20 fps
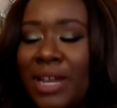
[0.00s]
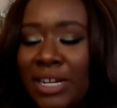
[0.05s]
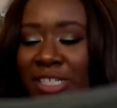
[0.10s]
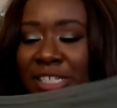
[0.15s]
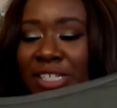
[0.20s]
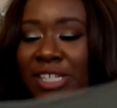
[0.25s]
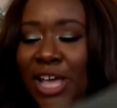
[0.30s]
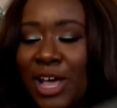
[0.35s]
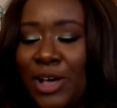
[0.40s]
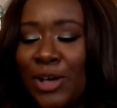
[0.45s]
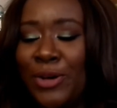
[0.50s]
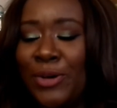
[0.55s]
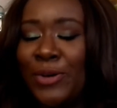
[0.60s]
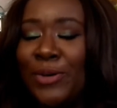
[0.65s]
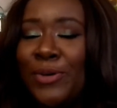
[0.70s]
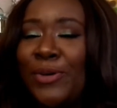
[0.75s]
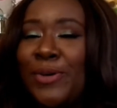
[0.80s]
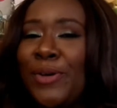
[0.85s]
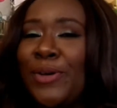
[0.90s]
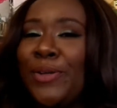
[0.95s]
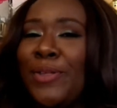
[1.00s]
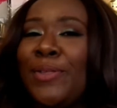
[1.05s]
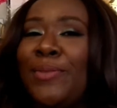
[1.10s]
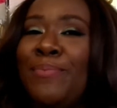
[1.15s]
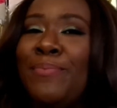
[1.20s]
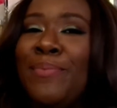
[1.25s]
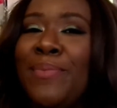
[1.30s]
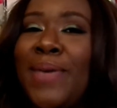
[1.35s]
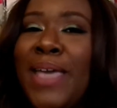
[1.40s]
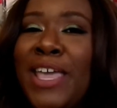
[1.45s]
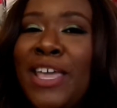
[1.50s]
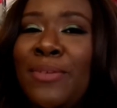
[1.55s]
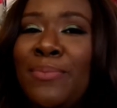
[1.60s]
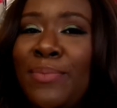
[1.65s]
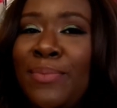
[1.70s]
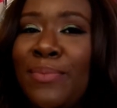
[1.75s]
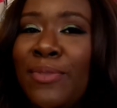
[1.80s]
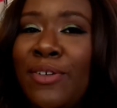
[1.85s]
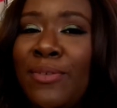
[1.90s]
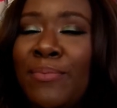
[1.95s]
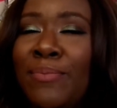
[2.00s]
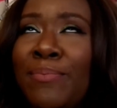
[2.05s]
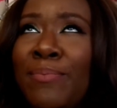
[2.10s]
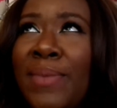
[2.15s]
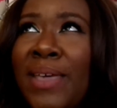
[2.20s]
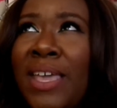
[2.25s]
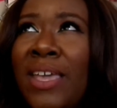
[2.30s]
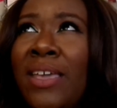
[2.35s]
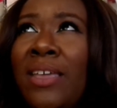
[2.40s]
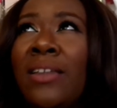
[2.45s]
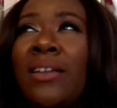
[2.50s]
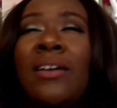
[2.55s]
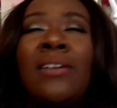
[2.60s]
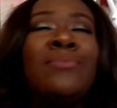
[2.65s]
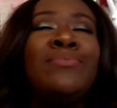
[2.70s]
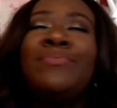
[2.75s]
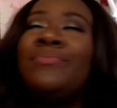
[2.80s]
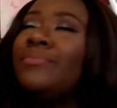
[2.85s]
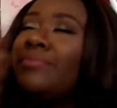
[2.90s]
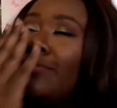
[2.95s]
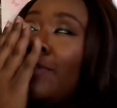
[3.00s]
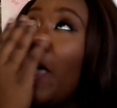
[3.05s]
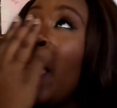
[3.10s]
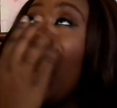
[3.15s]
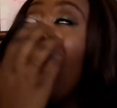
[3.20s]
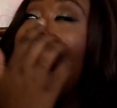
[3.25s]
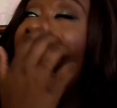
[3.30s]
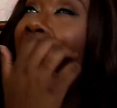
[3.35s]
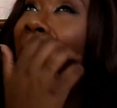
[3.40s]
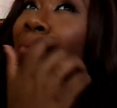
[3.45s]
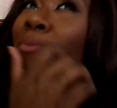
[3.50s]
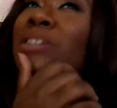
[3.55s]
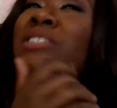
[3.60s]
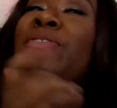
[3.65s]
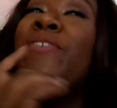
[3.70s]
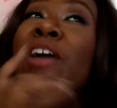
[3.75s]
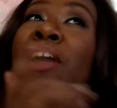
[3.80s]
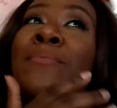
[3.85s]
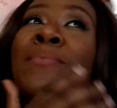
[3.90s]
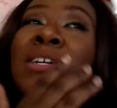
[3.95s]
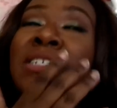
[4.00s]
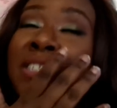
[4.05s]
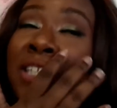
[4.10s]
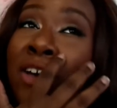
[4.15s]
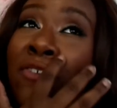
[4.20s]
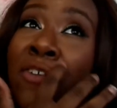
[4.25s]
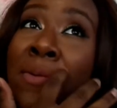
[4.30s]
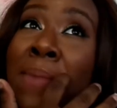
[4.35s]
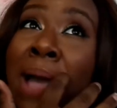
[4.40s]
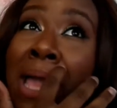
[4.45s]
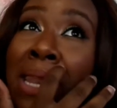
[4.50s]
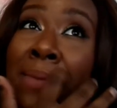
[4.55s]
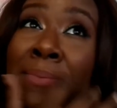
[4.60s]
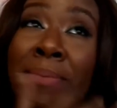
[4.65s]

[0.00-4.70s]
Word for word: much so made, which very much so reminded